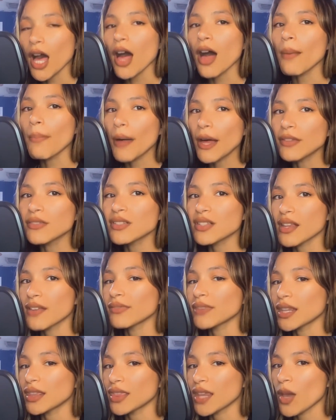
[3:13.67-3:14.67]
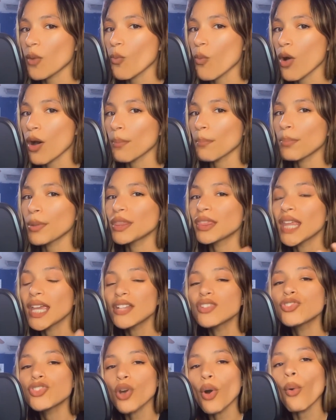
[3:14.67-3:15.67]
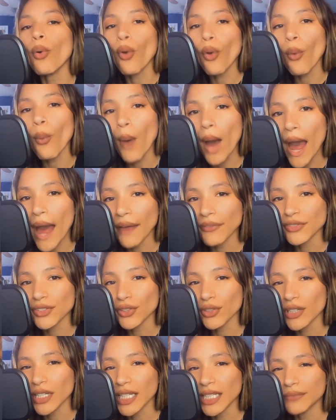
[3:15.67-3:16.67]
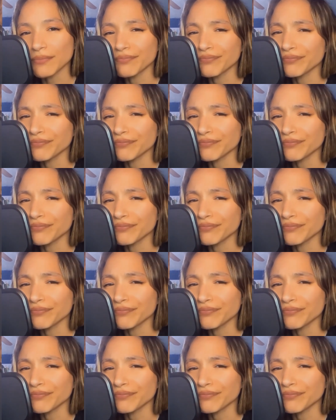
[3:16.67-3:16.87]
about stuff that they want, but they don't go after it.